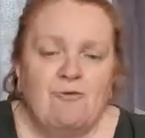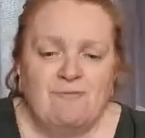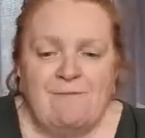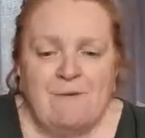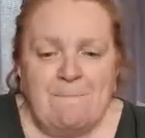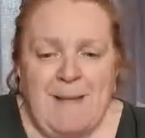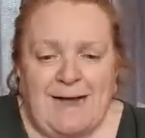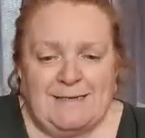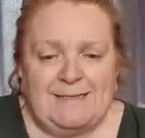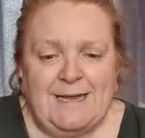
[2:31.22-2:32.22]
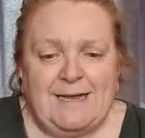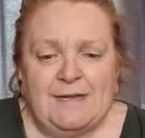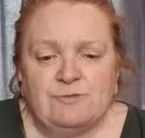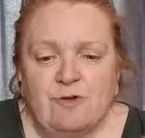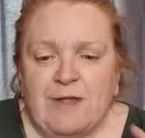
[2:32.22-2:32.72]
Reverend Maxine
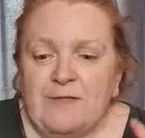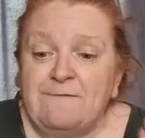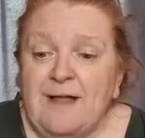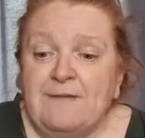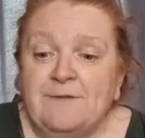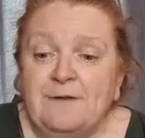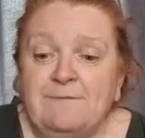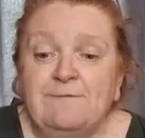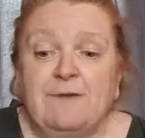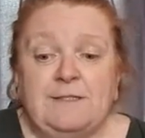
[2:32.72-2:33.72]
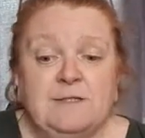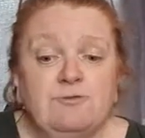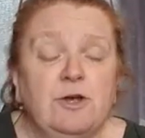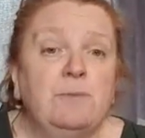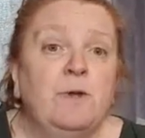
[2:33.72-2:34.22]
is running the Faithful and Friends
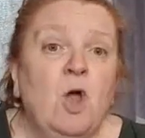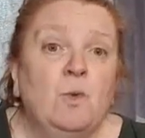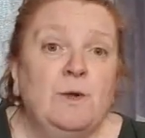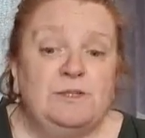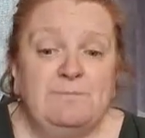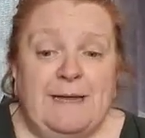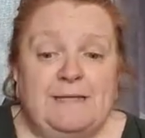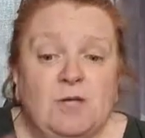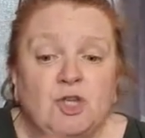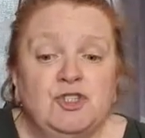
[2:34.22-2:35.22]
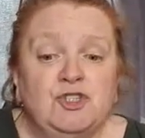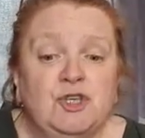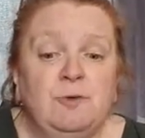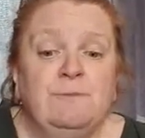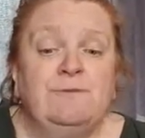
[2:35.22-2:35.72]
group, which meets on
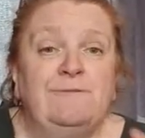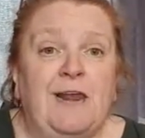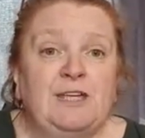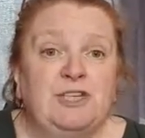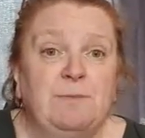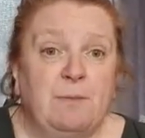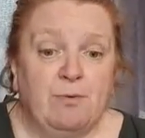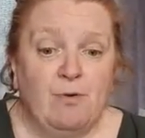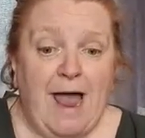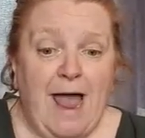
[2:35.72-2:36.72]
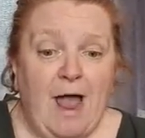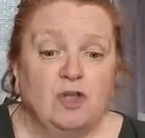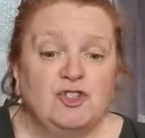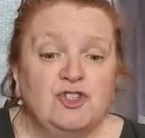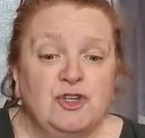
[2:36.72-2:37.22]
Zoom for fellowship and prayer
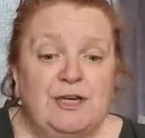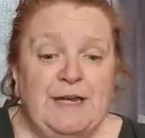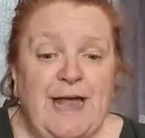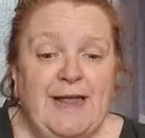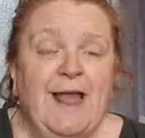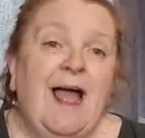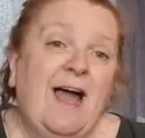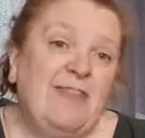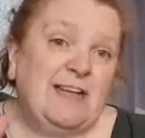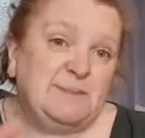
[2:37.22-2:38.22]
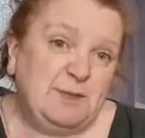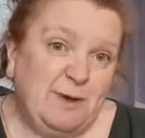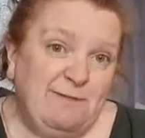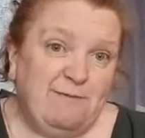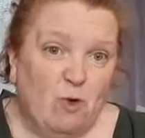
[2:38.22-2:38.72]
on Sunday, and that's
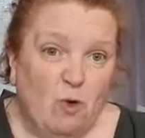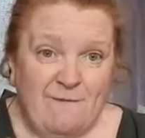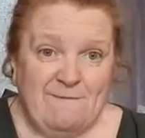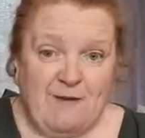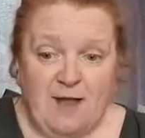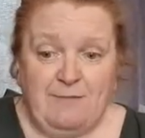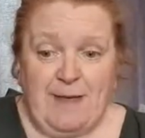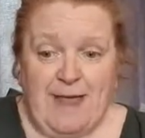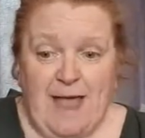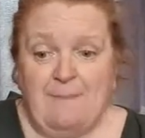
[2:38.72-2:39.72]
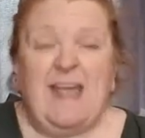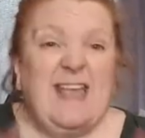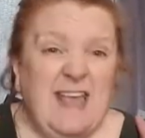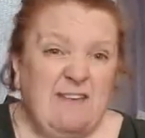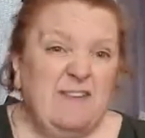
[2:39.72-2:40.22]
between 4 and 5 pm.
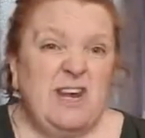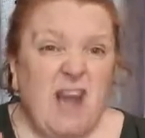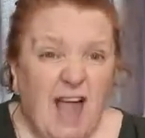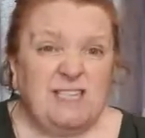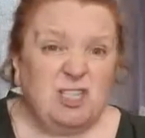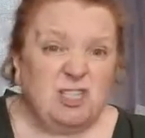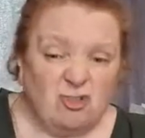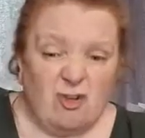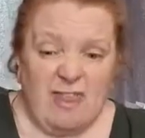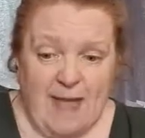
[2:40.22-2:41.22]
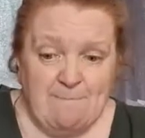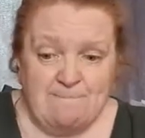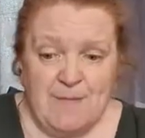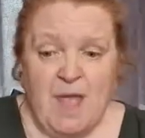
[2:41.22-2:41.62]
If you'd like to join them,